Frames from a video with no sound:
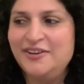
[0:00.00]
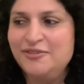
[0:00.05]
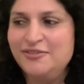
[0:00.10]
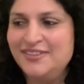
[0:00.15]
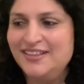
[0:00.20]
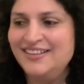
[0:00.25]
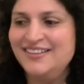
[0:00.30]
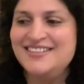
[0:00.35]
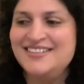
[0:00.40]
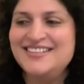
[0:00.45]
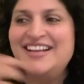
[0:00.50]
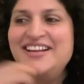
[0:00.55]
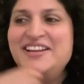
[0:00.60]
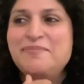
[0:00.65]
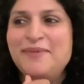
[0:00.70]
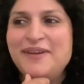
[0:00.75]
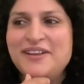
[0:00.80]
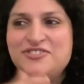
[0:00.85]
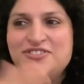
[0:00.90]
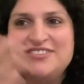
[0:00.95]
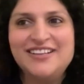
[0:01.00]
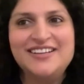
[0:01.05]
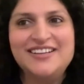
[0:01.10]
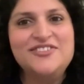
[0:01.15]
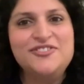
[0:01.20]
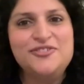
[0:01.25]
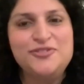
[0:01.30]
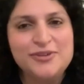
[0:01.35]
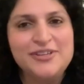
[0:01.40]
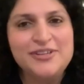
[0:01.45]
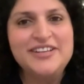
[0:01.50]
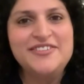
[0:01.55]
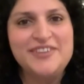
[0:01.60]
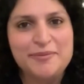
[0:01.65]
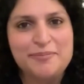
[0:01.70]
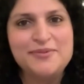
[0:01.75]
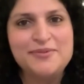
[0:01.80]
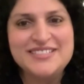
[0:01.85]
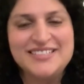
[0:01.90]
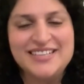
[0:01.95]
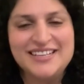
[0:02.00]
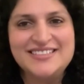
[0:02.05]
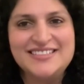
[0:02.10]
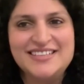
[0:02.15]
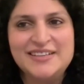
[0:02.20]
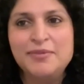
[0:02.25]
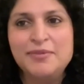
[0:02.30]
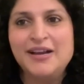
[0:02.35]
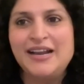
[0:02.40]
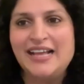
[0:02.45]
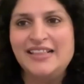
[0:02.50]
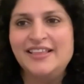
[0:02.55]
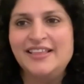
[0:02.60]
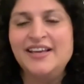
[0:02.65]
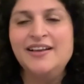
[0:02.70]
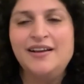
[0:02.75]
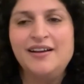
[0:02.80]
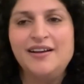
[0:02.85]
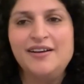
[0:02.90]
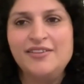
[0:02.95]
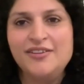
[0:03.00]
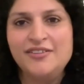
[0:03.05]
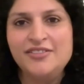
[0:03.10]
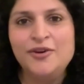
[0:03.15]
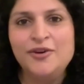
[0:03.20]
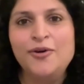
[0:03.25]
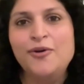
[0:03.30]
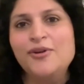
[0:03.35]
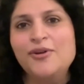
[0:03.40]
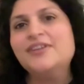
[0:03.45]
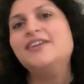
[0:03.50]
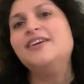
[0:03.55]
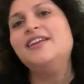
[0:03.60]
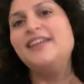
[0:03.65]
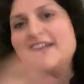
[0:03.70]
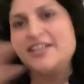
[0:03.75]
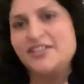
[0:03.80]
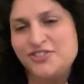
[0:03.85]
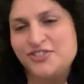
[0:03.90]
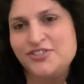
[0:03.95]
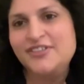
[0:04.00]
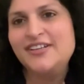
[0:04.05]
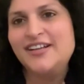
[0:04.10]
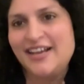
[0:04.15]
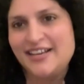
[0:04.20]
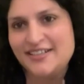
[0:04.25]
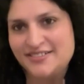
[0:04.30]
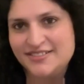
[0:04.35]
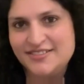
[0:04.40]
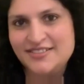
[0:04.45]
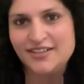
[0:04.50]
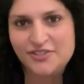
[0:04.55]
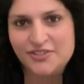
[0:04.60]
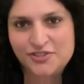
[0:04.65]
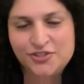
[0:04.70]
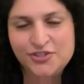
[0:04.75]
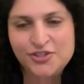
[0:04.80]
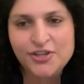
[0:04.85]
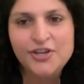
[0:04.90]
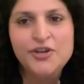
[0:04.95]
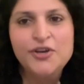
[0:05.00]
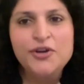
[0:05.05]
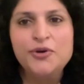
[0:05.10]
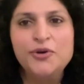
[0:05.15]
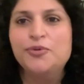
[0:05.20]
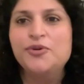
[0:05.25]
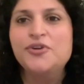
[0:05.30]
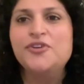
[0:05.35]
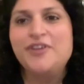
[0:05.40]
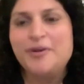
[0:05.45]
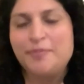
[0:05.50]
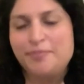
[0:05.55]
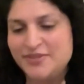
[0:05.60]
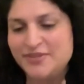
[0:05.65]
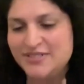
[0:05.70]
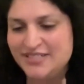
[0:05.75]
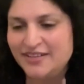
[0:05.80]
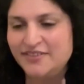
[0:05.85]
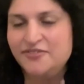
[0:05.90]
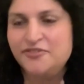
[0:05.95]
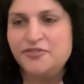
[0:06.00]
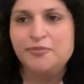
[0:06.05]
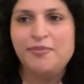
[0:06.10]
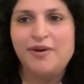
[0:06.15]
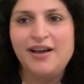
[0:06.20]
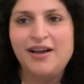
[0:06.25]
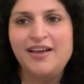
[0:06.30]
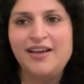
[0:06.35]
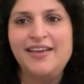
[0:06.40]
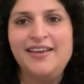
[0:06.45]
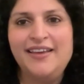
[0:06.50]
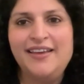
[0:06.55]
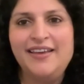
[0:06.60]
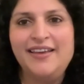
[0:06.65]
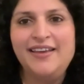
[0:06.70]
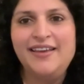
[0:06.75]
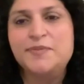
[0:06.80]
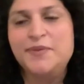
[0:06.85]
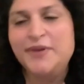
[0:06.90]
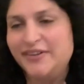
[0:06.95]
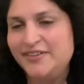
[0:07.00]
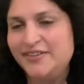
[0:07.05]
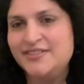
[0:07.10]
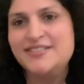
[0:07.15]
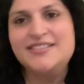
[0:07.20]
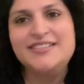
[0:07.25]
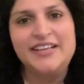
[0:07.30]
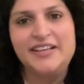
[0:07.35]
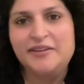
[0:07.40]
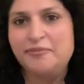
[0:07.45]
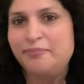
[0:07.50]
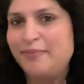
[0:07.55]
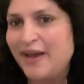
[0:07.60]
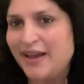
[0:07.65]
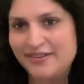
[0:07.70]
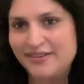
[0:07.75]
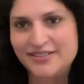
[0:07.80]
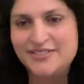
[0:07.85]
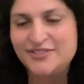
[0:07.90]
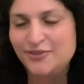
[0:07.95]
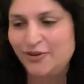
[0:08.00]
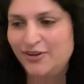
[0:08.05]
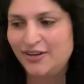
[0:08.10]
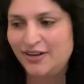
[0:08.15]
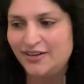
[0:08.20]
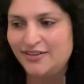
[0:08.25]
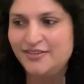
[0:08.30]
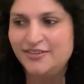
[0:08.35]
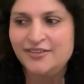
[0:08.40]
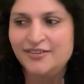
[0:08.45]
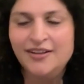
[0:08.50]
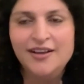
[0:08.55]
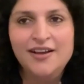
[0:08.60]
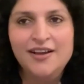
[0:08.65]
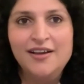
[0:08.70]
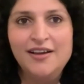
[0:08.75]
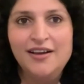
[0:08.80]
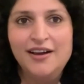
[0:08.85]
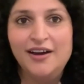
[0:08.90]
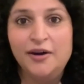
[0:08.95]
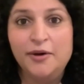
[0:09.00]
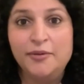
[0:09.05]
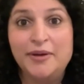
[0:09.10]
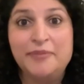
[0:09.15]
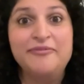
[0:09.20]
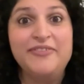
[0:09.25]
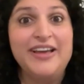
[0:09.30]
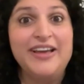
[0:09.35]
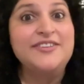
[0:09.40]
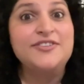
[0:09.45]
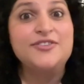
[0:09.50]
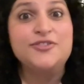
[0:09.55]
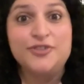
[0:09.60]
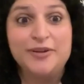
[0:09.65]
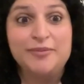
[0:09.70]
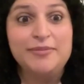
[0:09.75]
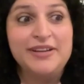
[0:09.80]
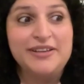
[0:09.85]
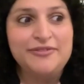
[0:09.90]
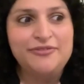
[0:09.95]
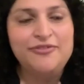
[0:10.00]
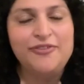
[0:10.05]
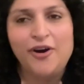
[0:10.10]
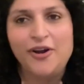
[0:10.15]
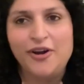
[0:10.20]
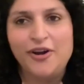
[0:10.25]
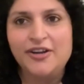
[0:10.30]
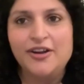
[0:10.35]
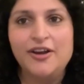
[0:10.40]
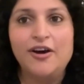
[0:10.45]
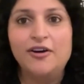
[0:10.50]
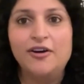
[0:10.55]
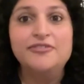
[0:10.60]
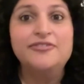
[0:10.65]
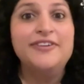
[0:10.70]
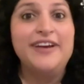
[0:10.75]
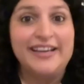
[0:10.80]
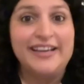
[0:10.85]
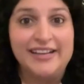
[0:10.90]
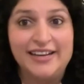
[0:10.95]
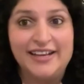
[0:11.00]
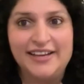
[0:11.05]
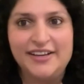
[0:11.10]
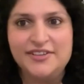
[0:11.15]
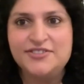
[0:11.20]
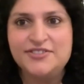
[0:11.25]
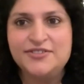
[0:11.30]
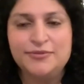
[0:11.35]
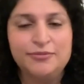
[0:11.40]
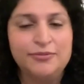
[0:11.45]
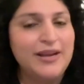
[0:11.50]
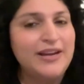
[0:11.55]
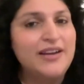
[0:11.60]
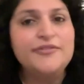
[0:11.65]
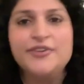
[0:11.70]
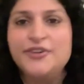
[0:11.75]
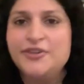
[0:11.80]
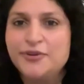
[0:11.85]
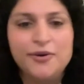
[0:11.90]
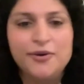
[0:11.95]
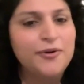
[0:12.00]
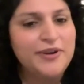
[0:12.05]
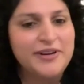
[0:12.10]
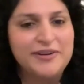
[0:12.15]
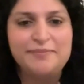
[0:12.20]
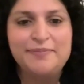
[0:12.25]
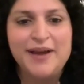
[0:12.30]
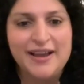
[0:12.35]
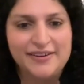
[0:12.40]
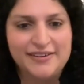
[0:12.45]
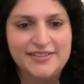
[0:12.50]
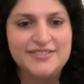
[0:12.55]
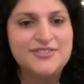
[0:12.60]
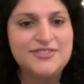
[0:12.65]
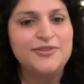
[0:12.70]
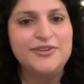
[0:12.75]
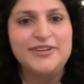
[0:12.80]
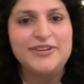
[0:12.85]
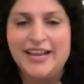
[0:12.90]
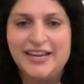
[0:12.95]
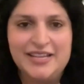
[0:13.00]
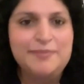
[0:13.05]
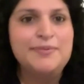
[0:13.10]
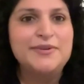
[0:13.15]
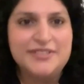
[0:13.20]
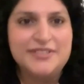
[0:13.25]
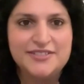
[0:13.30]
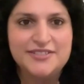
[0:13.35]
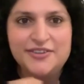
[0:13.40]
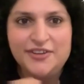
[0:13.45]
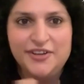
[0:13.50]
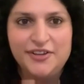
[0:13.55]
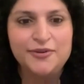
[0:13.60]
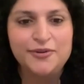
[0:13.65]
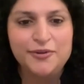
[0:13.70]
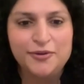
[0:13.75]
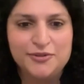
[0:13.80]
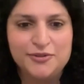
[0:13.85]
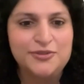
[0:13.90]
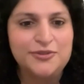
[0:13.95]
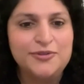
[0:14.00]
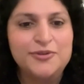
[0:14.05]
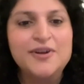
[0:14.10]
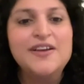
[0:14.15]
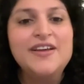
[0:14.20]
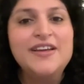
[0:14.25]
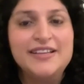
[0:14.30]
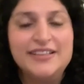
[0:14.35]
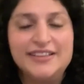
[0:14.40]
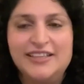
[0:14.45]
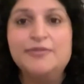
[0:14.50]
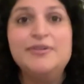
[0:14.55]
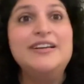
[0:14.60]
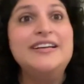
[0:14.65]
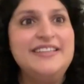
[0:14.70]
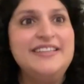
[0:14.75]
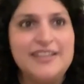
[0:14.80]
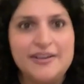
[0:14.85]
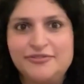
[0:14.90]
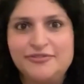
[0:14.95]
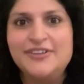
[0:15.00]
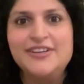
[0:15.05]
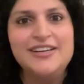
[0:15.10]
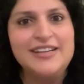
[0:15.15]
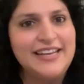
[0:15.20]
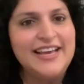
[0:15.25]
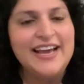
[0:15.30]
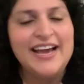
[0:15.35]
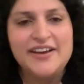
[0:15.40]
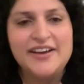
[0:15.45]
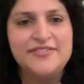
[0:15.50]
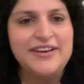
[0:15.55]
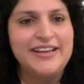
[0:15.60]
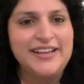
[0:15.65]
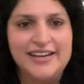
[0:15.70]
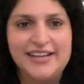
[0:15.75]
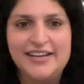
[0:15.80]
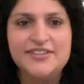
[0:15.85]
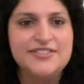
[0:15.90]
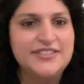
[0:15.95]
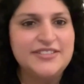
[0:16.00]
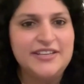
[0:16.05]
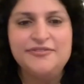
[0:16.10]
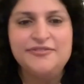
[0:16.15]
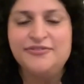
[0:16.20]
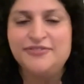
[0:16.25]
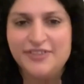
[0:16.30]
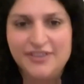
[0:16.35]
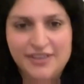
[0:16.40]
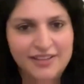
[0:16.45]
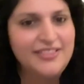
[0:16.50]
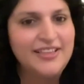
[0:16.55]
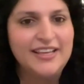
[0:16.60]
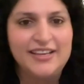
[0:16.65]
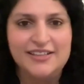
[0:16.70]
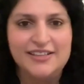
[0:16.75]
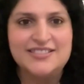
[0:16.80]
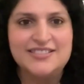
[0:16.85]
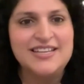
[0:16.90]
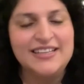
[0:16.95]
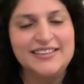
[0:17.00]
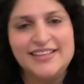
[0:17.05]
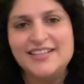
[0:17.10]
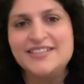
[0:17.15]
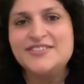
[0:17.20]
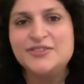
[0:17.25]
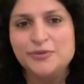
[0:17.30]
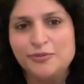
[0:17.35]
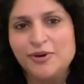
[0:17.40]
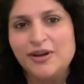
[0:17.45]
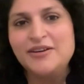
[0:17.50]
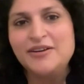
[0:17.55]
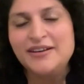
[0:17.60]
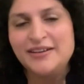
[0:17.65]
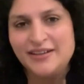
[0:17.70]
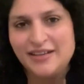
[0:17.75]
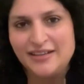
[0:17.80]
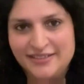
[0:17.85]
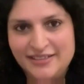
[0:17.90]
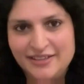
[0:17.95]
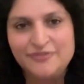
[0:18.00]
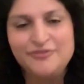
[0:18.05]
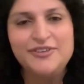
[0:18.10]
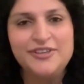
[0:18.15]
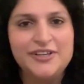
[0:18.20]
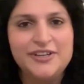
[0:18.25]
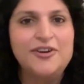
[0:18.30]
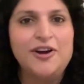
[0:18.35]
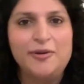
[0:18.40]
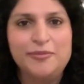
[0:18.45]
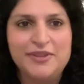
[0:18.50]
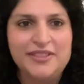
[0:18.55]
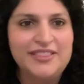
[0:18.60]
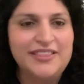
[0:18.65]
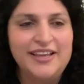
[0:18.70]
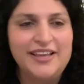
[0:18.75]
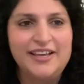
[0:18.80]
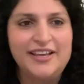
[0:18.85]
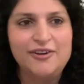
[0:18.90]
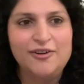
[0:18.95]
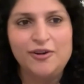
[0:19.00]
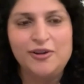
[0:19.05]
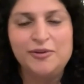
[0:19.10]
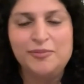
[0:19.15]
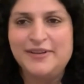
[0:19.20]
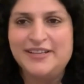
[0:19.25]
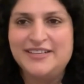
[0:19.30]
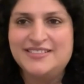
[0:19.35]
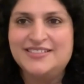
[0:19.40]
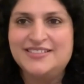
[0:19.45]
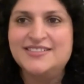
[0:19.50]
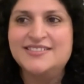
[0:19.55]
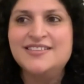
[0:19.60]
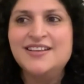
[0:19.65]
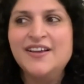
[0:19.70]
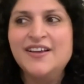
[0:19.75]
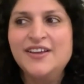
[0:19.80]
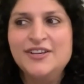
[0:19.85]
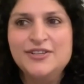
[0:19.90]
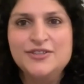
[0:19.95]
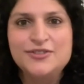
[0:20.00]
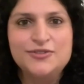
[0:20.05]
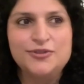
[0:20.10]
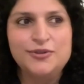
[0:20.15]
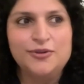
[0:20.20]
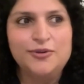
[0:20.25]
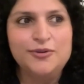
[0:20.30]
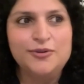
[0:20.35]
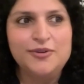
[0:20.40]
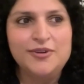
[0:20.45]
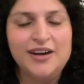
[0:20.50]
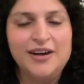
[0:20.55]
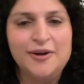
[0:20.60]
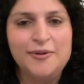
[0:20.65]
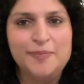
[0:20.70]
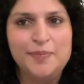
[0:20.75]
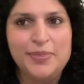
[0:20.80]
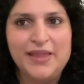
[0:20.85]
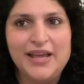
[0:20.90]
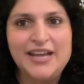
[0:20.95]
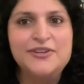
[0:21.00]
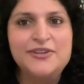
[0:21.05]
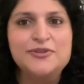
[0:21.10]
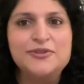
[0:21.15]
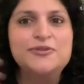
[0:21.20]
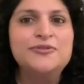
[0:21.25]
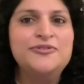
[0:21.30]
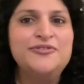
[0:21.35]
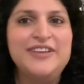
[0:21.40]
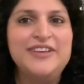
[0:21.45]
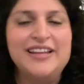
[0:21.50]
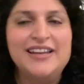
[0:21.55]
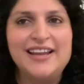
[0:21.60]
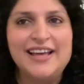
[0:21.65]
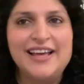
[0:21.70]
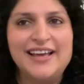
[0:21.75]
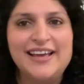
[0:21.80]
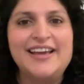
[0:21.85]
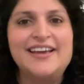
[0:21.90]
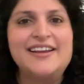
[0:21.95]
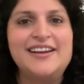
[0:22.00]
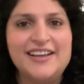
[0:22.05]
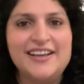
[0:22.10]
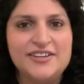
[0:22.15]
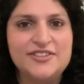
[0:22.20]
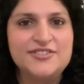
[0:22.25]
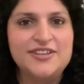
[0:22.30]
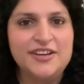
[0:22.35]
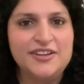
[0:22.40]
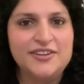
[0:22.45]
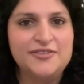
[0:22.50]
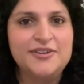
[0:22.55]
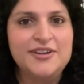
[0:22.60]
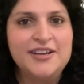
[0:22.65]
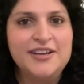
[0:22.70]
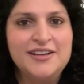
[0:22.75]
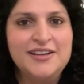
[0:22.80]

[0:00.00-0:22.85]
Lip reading: don't think there's any pastry that truly represents it, but I think the whole collection as such would represent my experience in Paris or London. I'm extremely fond of éclairs. Wherever you go in Paris or any patisserie you go to, they will definitely have éclairs, if nothing else. Like that's the one definite common thing in all places. I do feel like éclairs are,